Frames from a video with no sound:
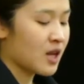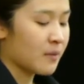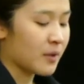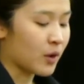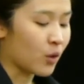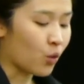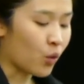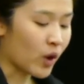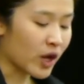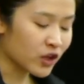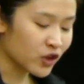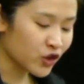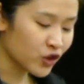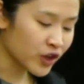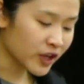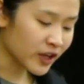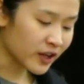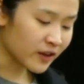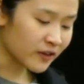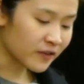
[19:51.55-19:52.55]
But when
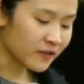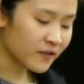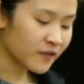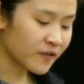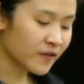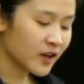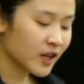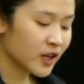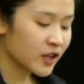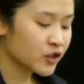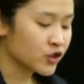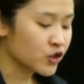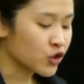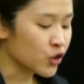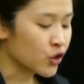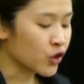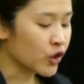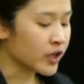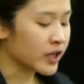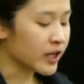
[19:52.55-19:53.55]
you give
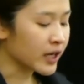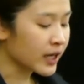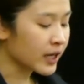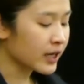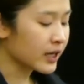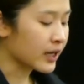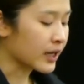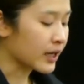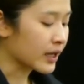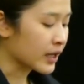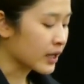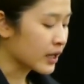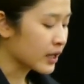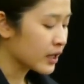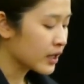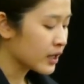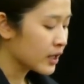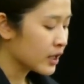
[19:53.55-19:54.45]
to the needy,